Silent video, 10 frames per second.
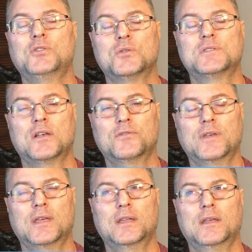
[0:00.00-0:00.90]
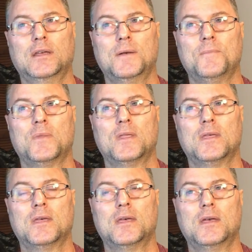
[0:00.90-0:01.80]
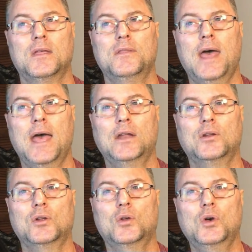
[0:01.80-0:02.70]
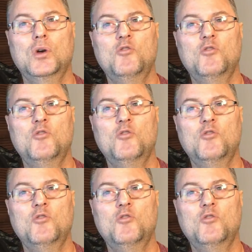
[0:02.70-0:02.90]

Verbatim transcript: that could have been an opportunity